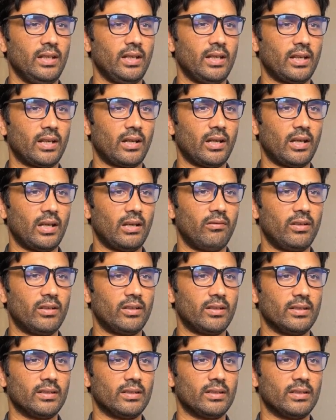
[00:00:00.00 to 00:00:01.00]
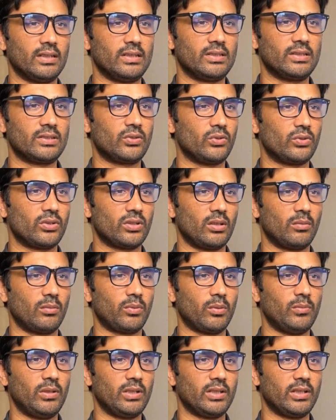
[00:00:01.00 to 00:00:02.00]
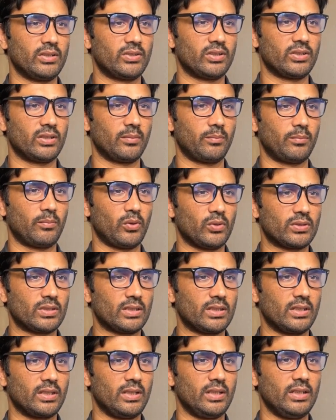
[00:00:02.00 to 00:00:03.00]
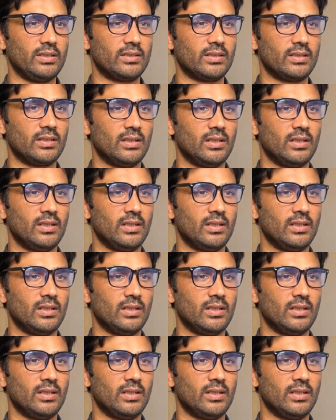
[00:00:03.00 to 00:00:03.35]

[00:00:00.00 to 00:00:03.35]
in relevant institutional publication repositories